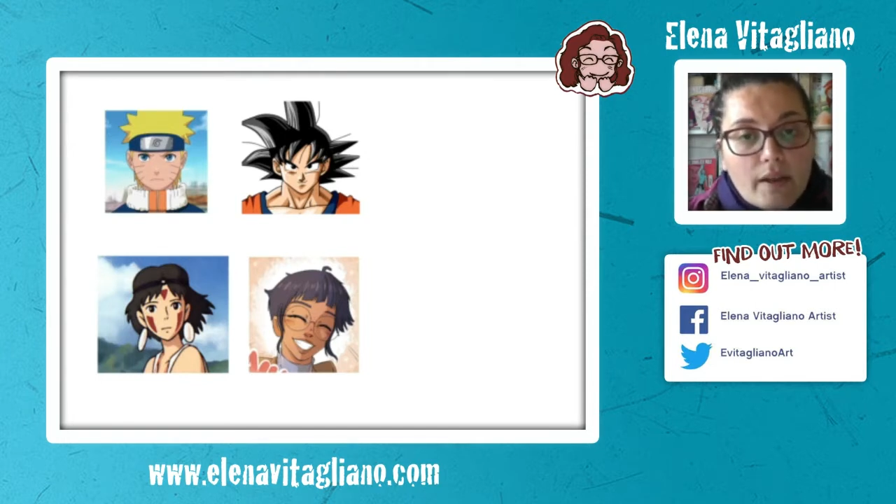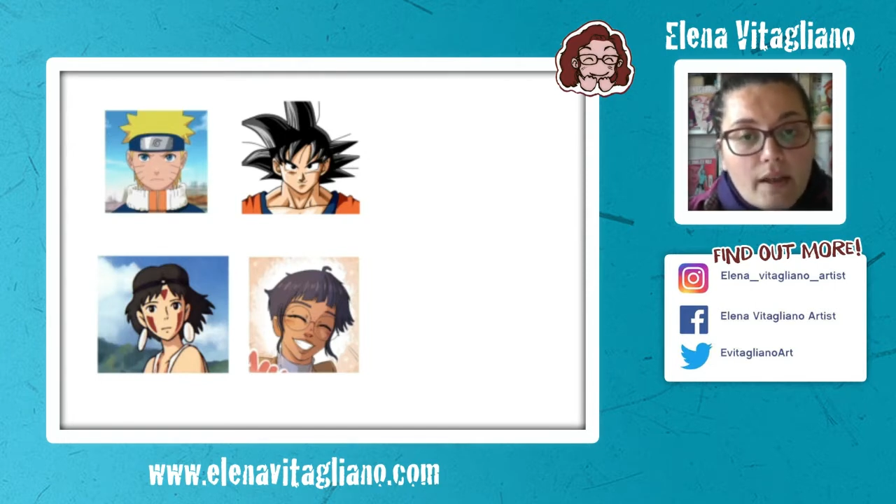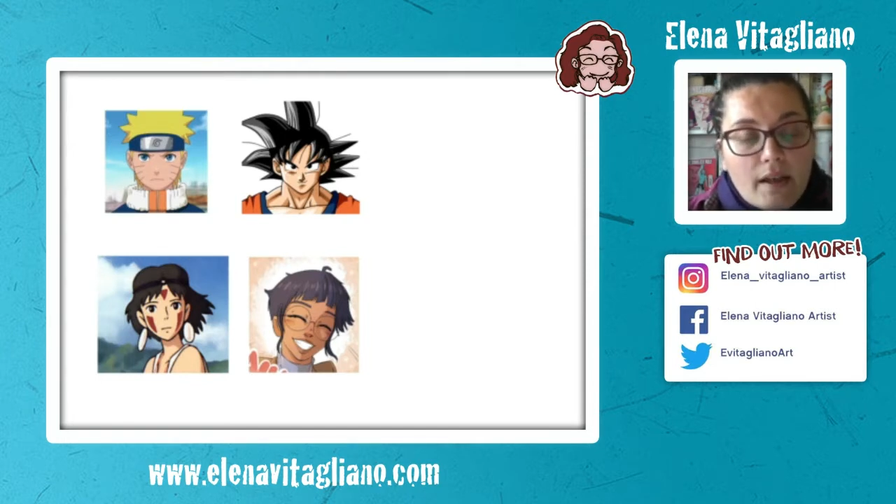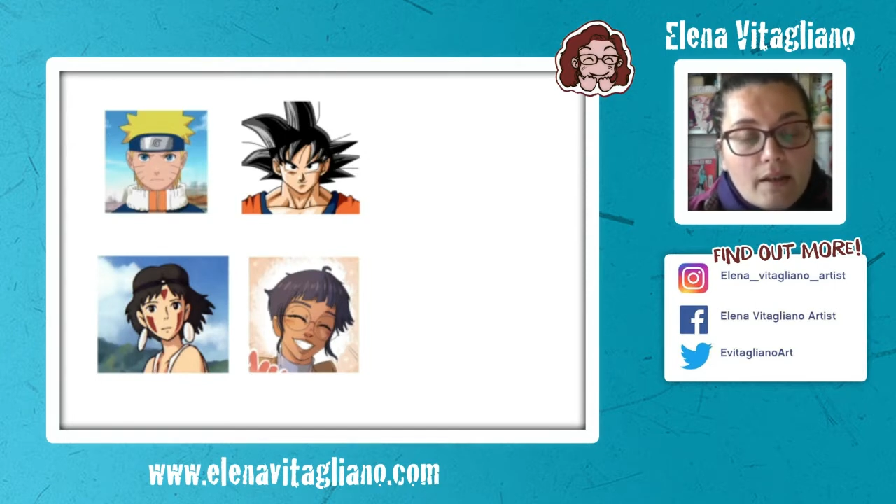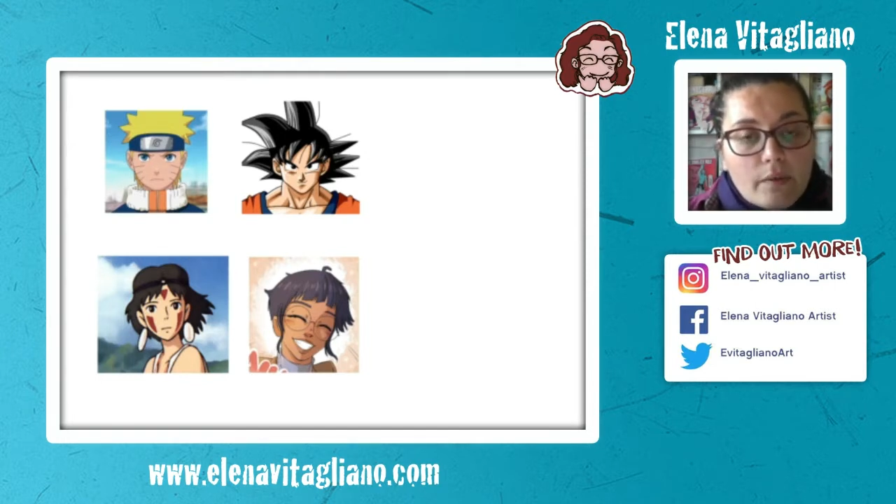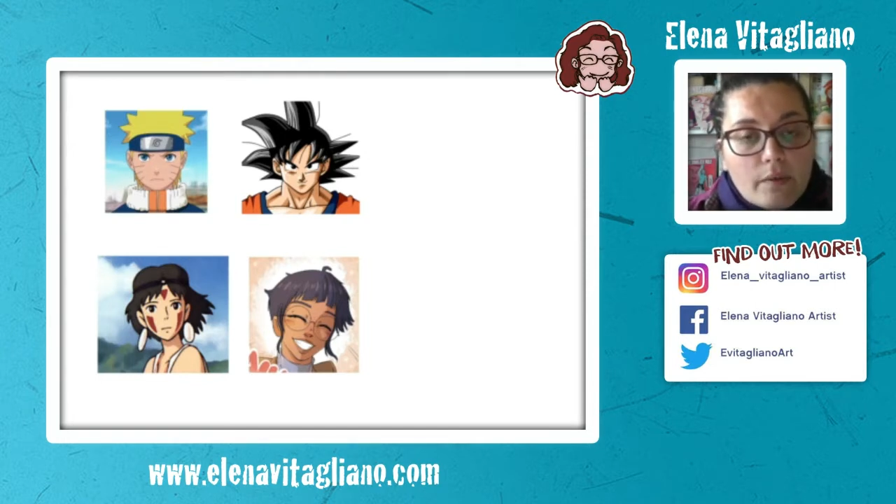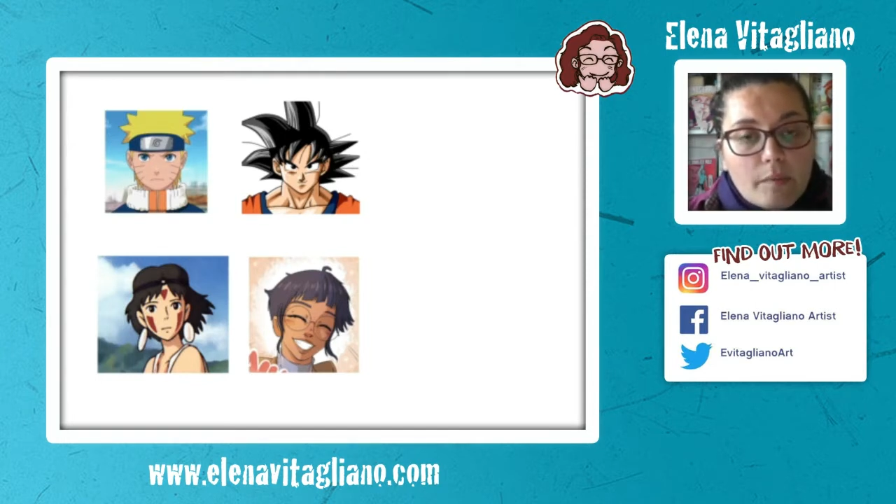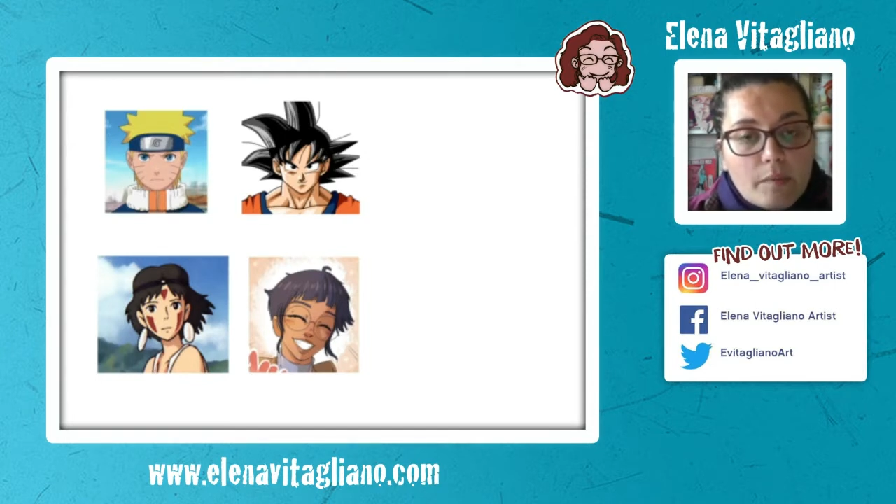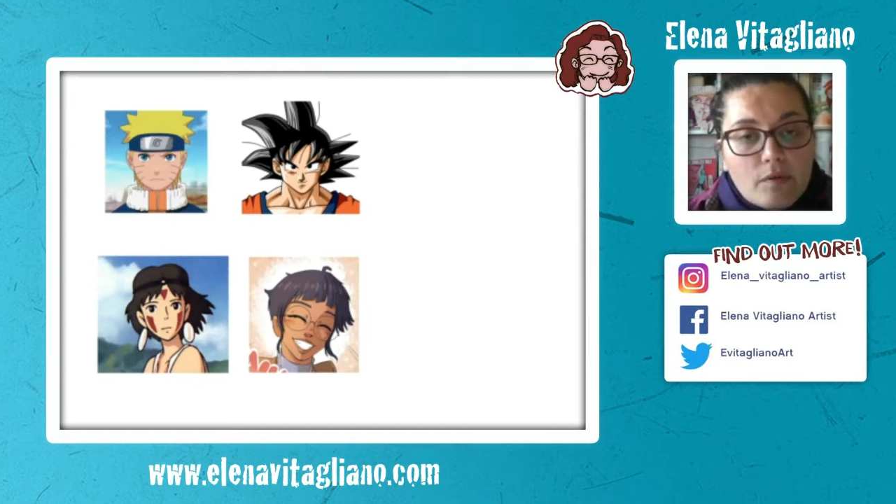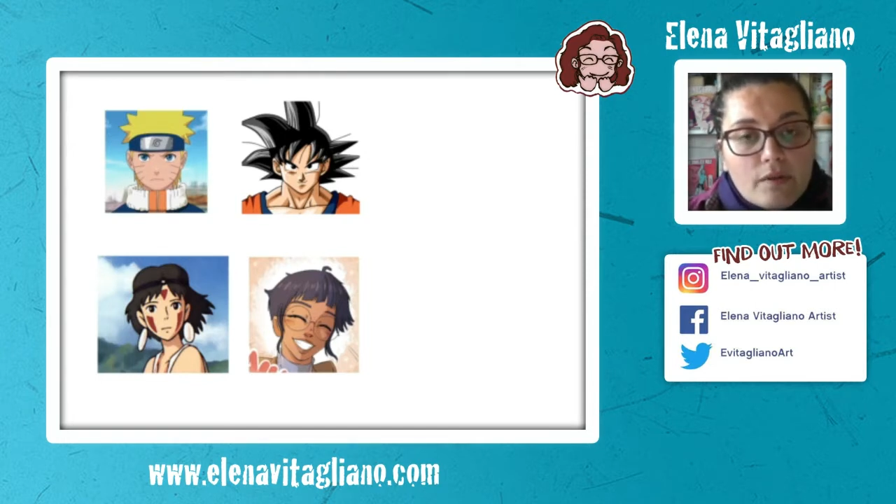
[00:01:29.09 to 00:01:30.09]
we can
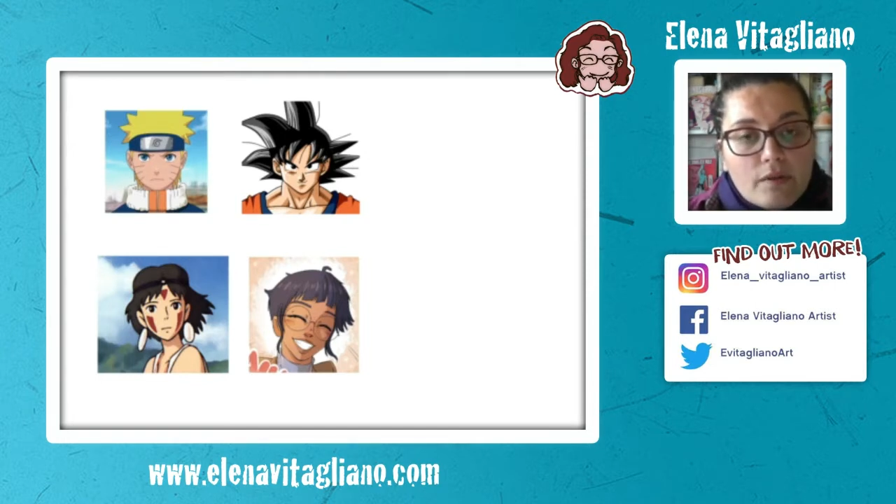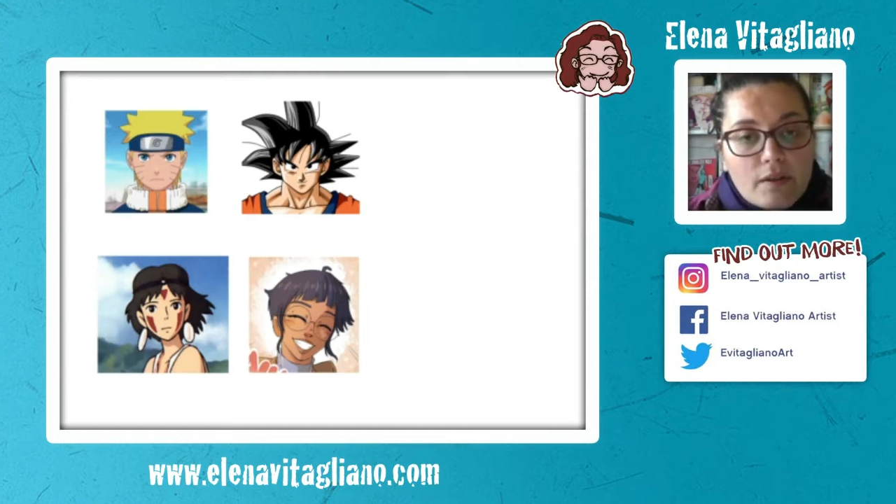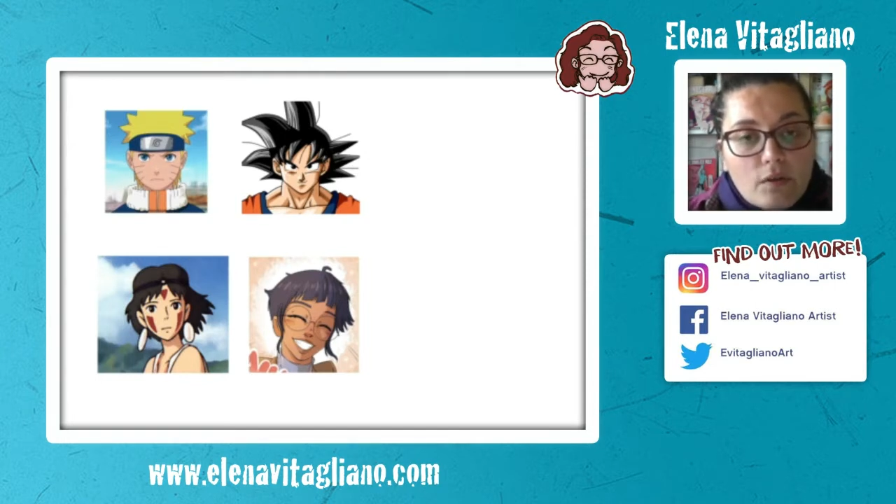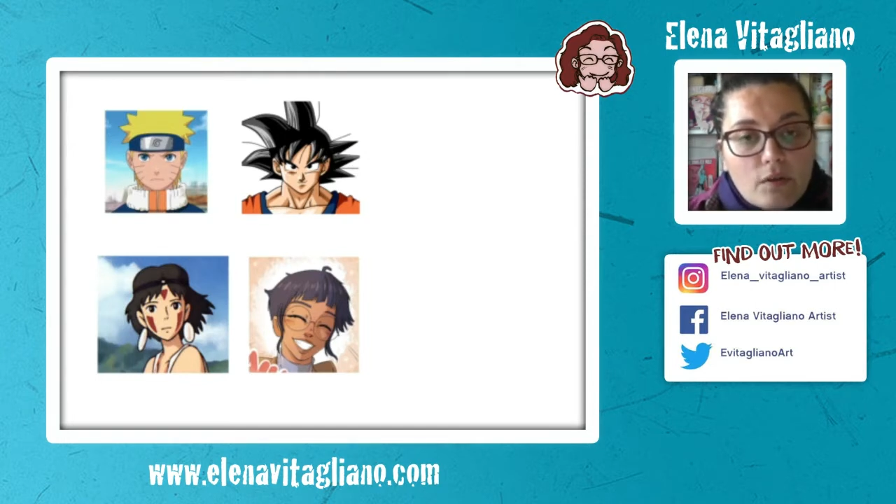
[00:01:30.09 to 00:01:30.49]
learn how to